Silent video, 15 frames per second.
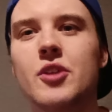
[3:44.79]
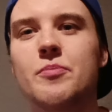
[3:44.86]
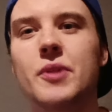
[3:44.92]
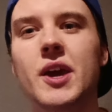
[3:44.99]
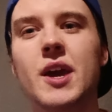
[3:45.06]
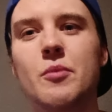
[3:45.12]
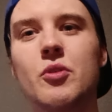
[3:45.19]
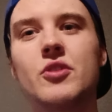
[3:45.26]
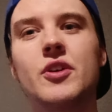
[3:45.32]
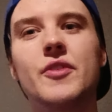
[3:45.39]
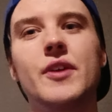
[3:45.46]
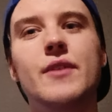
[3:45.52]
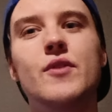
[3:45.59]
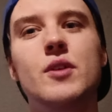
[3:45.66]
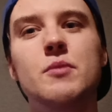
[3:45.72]
It's been Keeper
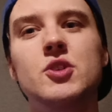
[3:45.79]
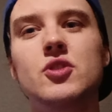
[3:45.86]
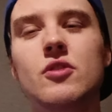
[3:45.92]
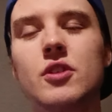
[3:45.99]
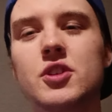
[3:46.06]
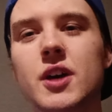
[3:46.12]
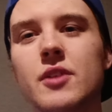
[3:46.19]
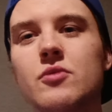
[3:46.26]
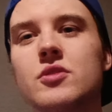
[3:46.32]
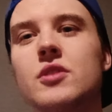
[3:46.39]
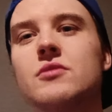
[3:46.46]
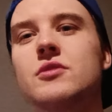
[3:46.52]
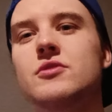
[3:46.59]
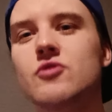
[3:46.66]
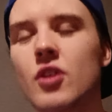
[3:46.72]
TV. Make sure to like, share, and also
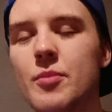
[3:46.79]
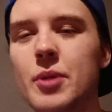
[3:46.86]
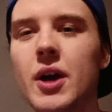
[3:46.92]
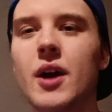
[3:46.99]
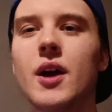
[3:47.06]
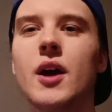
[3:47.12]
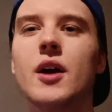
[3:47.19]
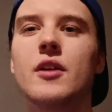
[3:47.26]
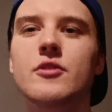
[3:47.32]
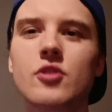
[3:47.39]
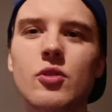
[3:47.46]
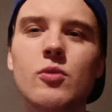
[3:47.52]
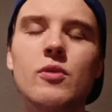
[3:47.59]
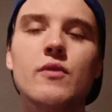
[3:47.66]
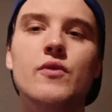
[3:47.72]
subscribe
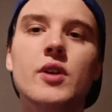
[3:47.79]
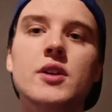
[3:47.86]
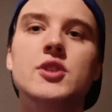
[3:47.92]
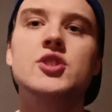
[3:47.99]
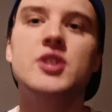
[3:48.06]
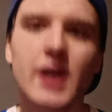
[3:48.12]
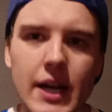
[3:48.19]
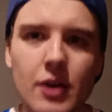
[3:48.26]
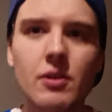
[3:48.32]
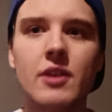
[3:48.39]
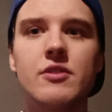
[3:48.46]
to the channel.